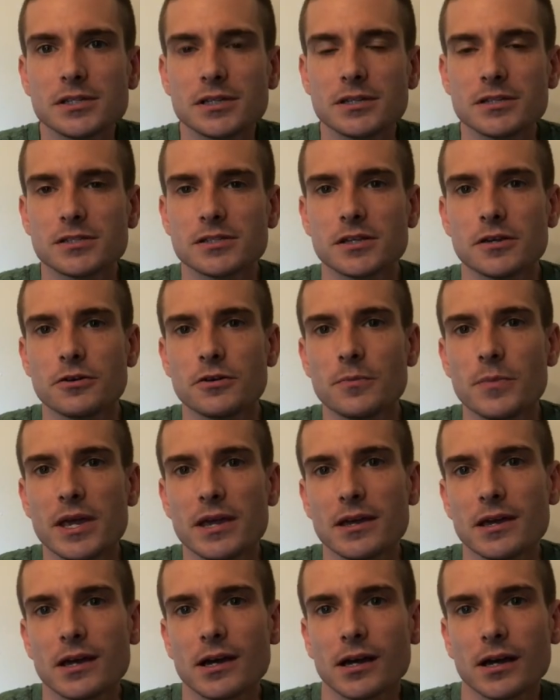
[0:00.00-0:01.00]
consider
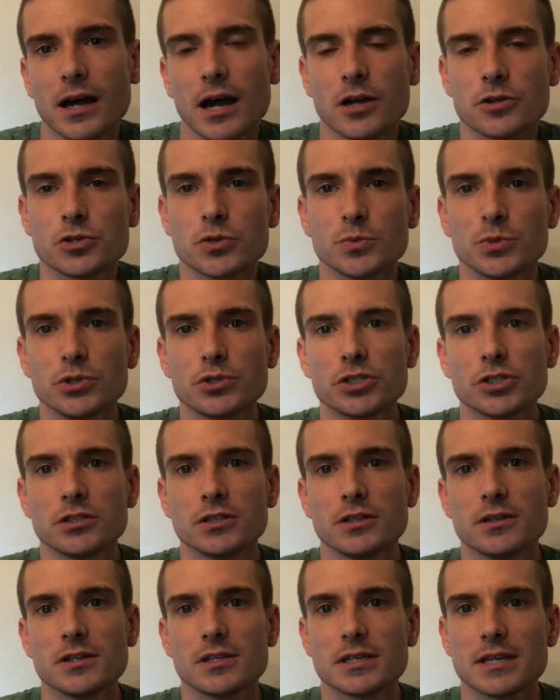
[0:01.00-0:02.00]
making a contribution to
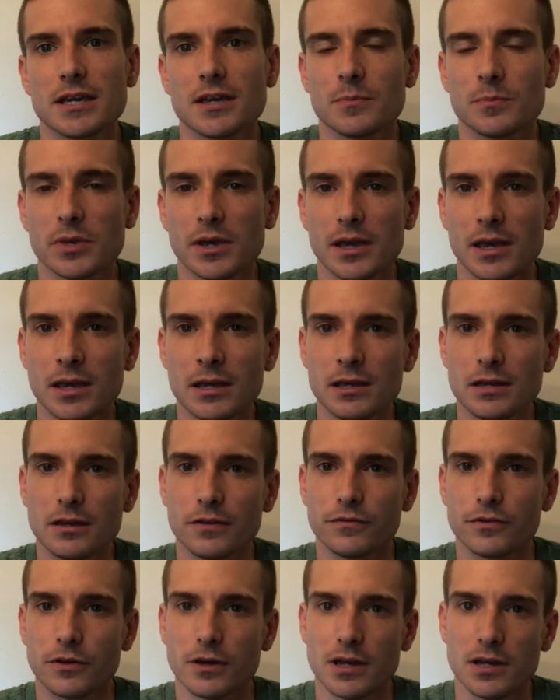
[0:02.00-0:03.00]
this campaign
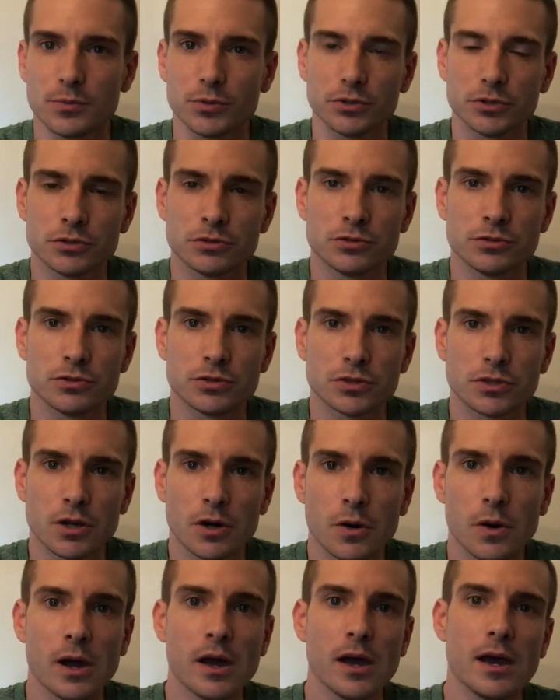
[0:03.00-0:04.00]
if you're able to do
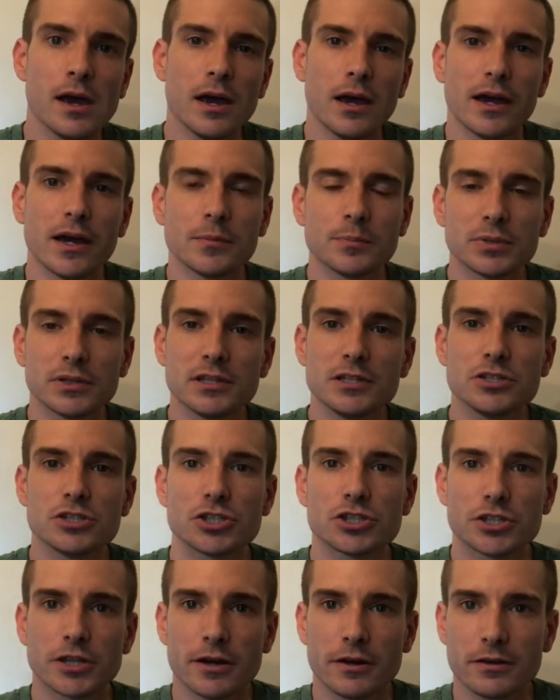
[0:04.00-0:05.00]
so, and please
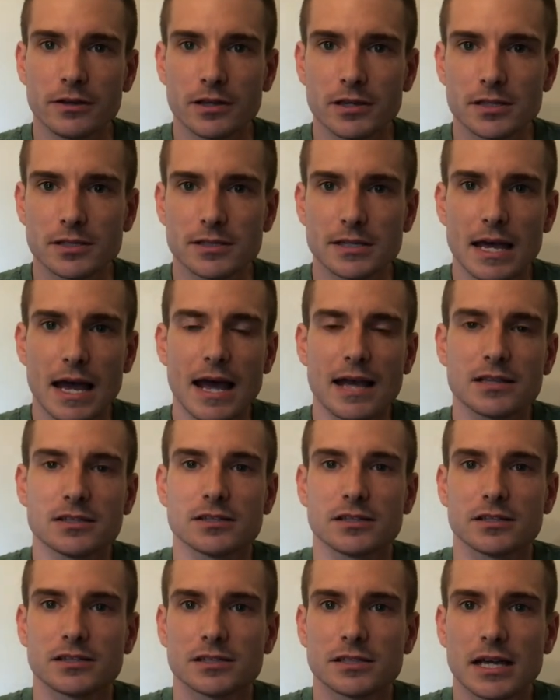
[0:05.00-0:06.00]
share this, as
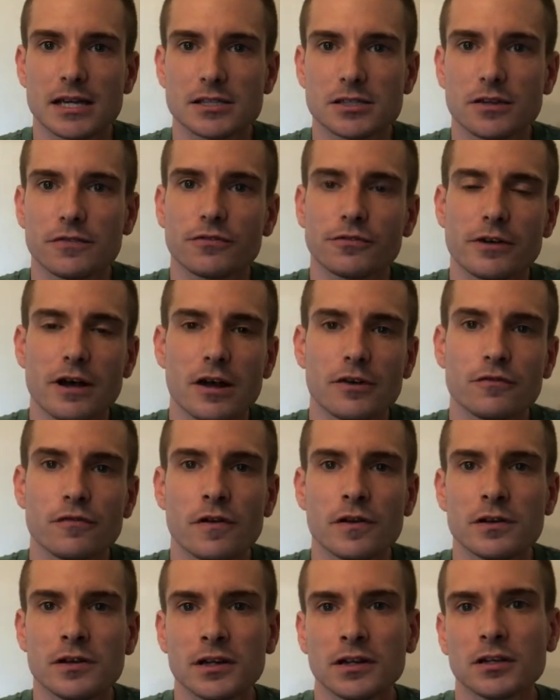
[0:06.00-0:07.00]
success of
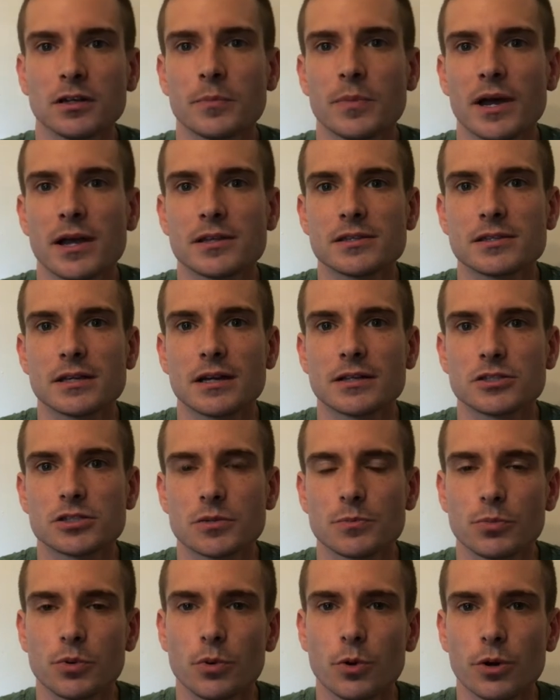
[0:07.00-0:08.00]
crowdfunding depends on
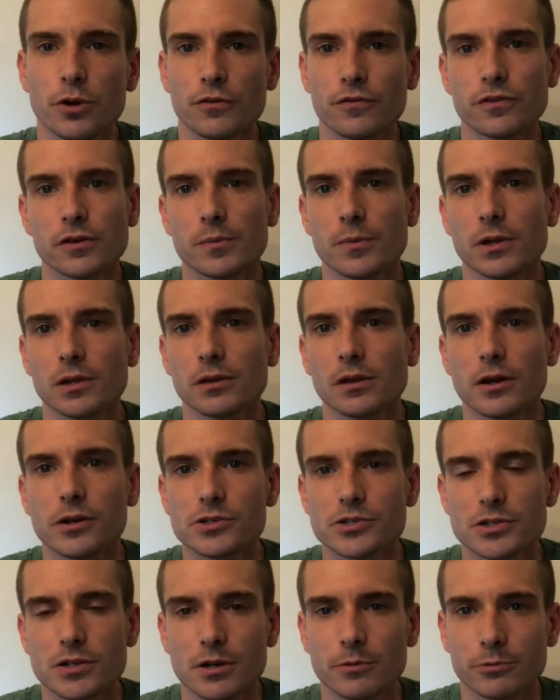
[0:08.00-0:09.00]
support from a
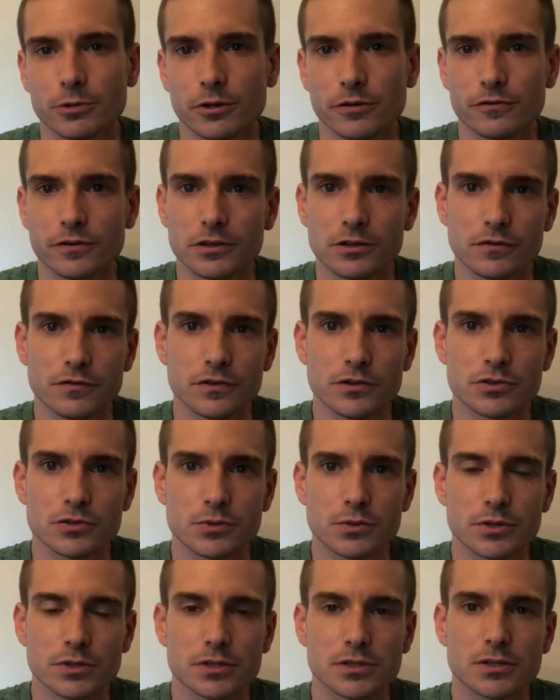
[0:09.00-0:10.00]
large number of
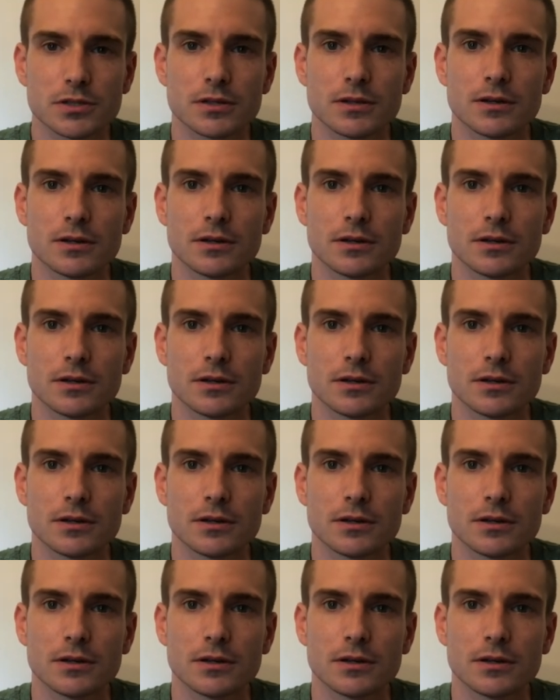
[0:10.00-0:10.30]
individuals.